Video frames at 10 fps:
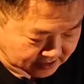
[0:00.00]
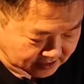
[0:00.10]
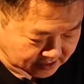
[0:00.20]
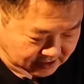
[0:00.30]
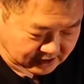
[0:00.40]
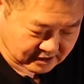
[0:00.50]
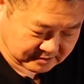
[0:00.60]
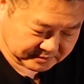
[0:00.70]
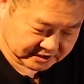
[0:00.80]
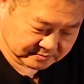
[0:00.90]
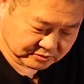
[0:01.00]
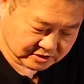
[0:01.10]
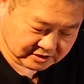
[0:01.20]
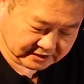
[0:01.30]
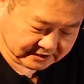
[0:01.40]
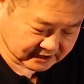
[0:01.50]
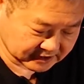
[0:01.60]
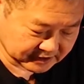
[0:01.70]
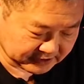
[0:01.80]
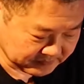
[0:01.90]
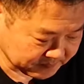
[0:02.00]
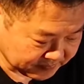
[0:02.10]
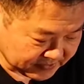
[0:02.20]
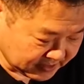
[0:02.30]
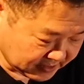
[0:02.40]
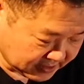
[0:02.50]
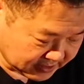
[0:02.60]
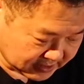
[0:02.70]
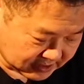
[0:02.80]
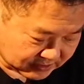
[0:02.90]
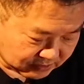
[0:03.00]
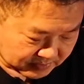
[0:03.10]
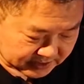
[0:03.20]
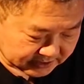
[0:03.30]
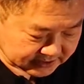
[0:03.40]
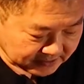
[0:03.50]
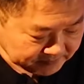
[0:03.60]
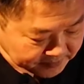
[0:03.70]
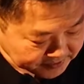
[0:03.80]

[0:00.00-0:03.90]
And I just put it on the side here and open this up.